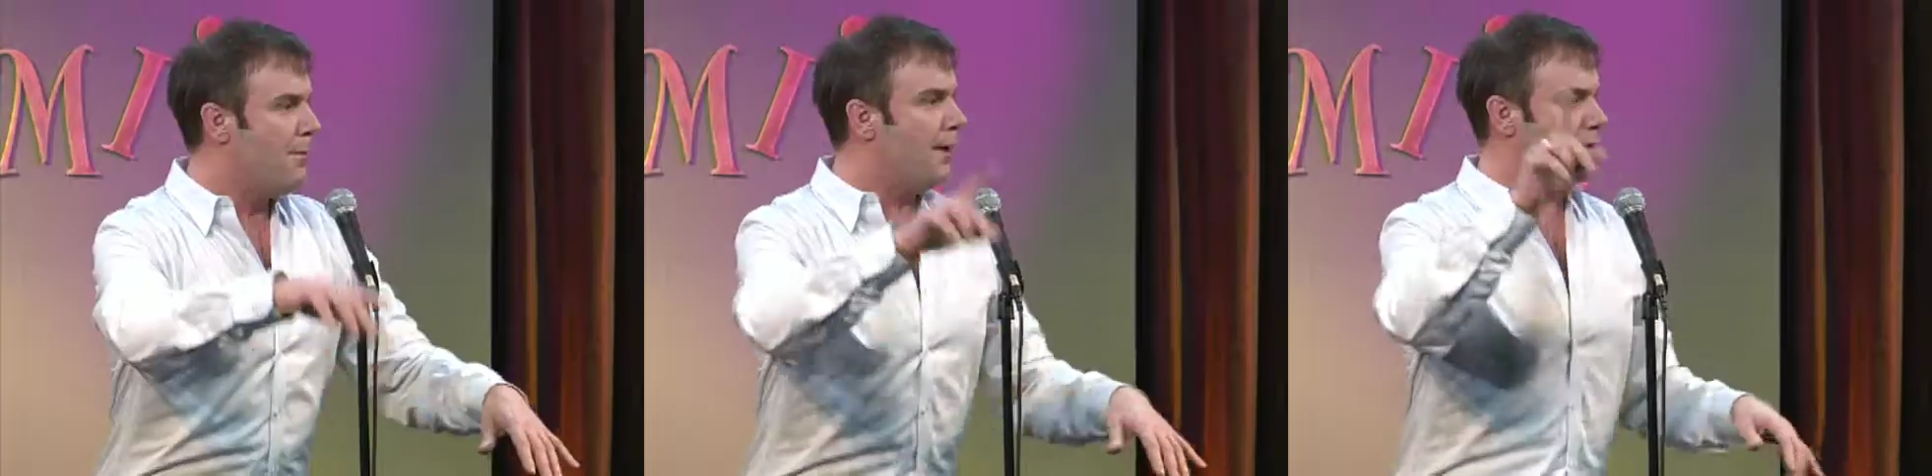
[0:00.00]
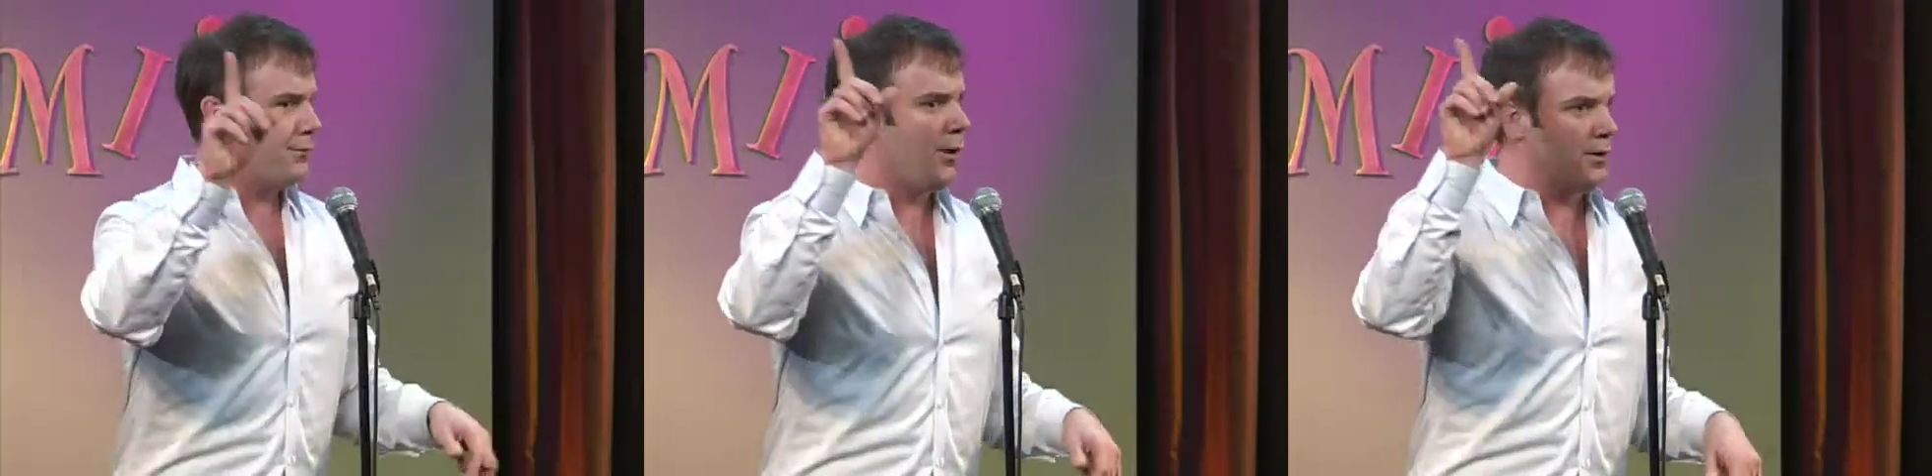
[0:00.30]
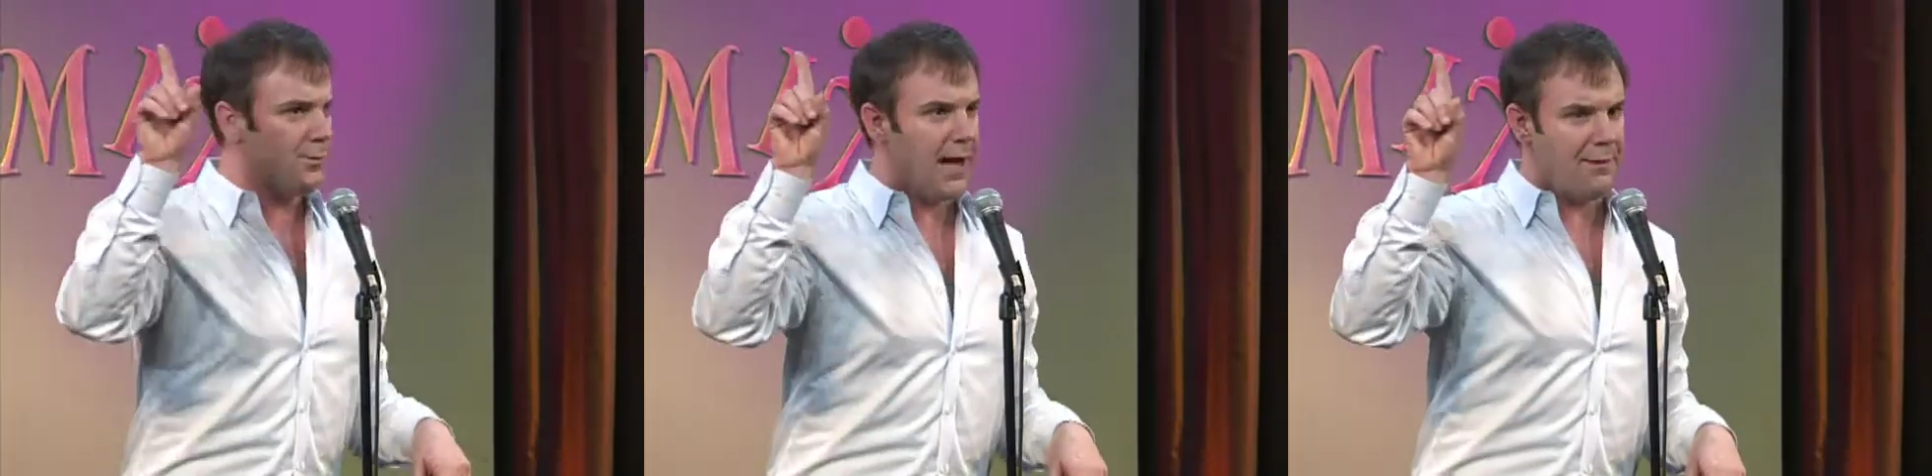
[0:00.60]
Because, of
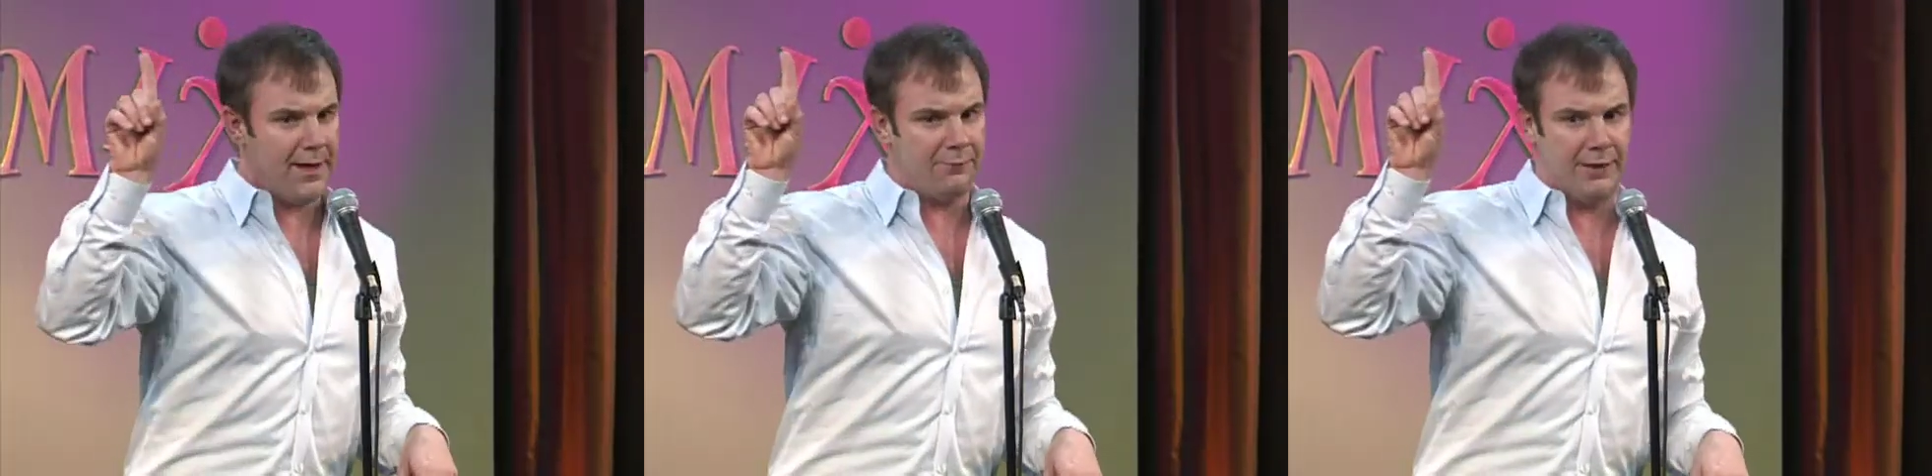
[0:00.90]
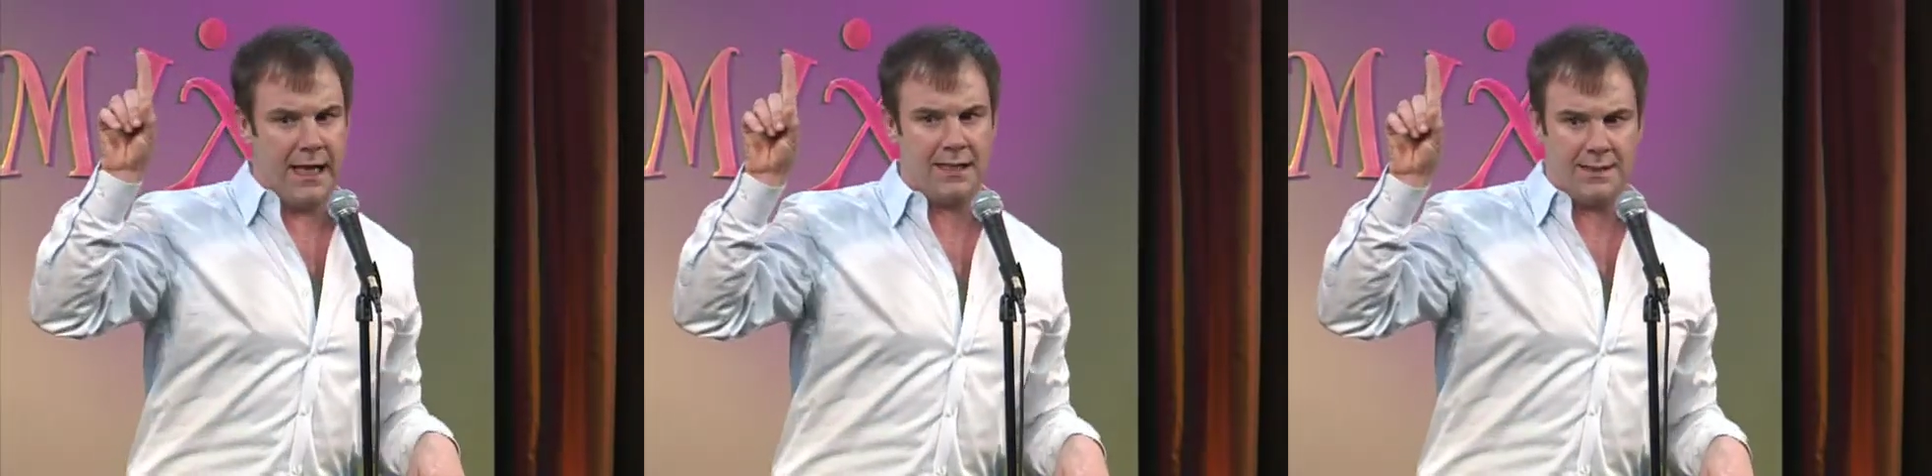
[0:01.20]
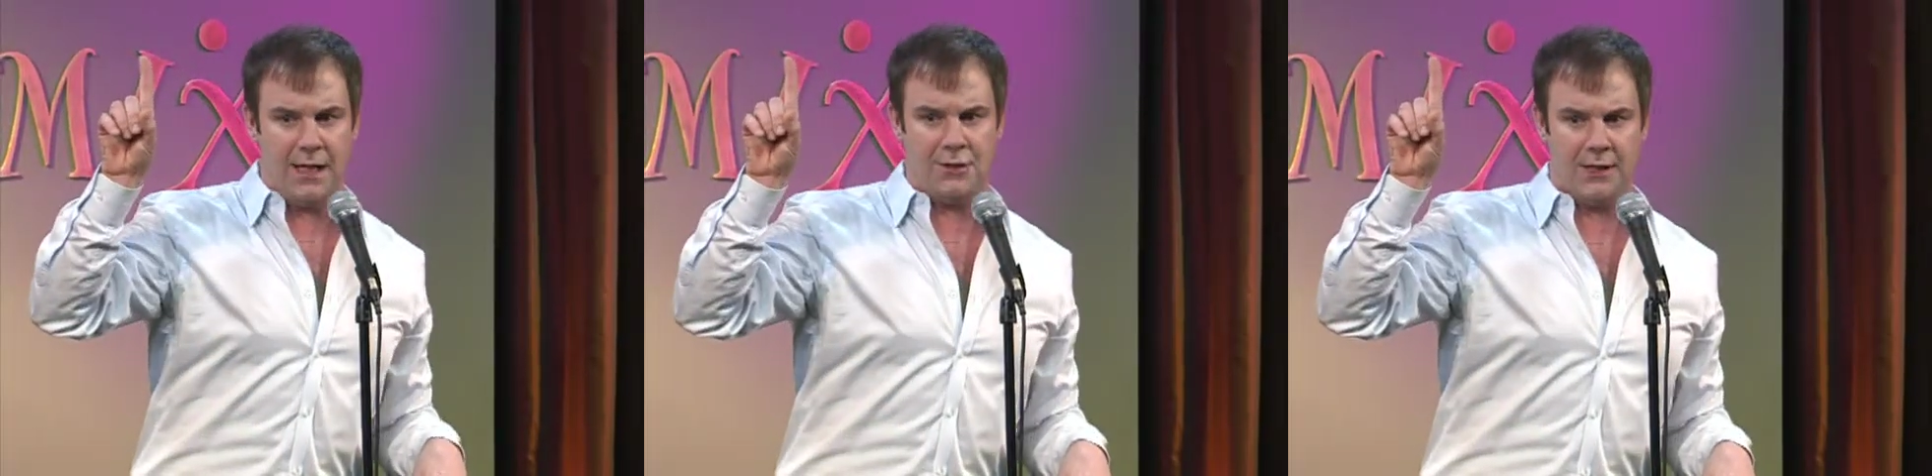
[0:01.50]
course, when I think of
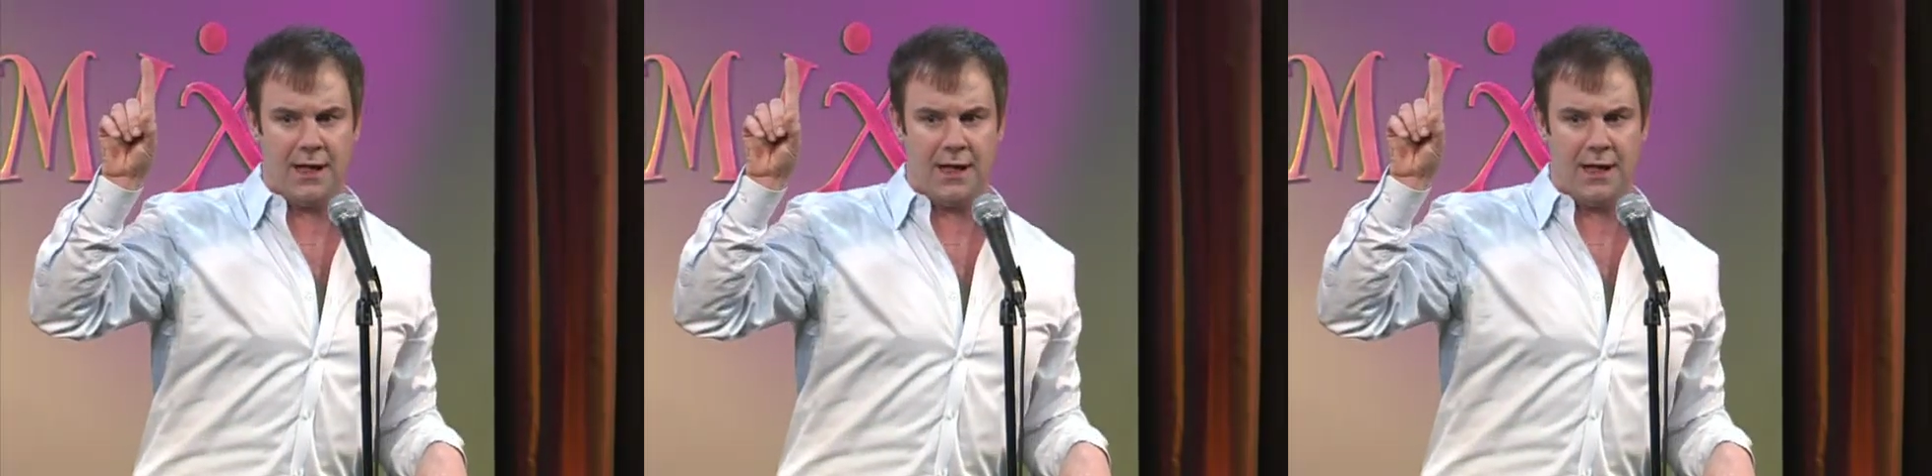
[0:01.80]
relaxation,